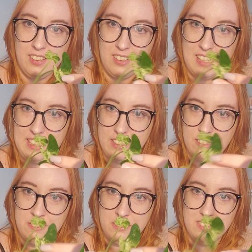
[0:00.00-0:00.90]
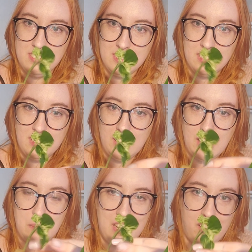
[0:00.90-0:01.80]
kind of
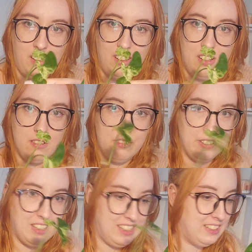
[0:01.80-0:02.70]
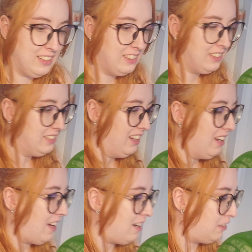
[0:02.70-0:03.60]
came out a little funky.
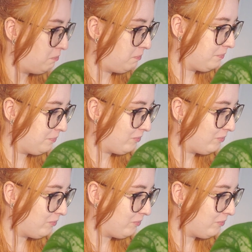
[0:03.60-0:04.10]
I